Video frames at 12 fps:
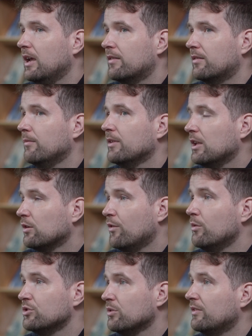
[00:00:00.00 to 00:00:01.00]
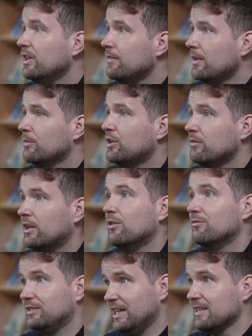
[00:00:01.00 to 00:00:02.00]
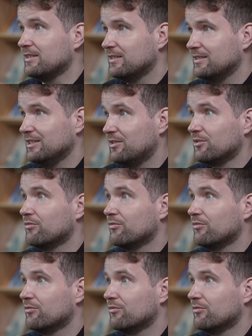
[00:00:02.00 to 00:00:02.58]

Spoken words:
something I look forward to. I think of LbQ and I go, yes, this is